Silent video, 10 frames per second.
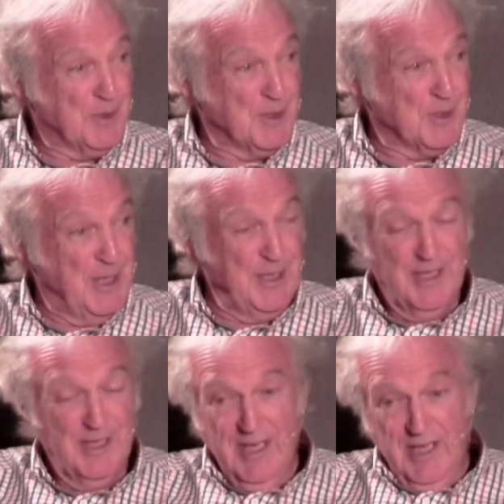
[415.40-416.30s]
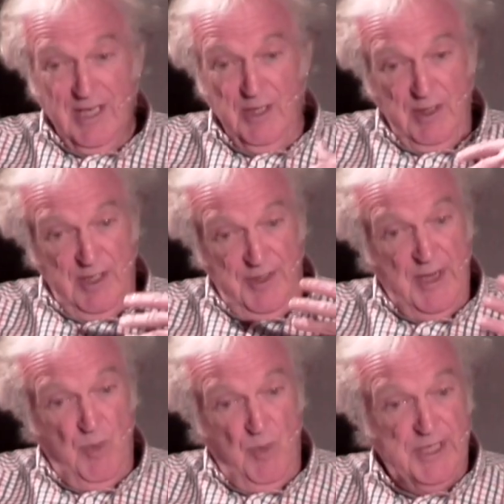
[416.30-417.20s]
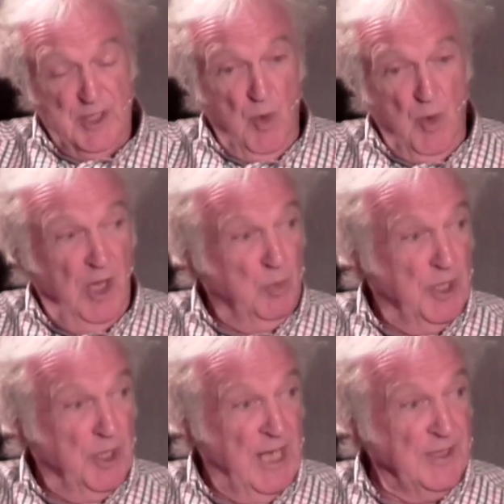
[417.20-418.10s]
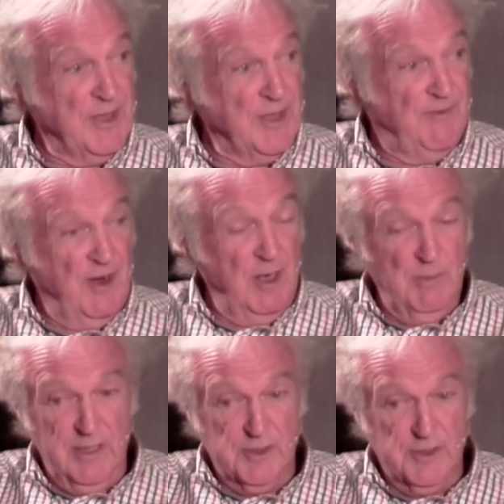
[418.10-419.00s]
and then it then went into wild woodland and then farmland.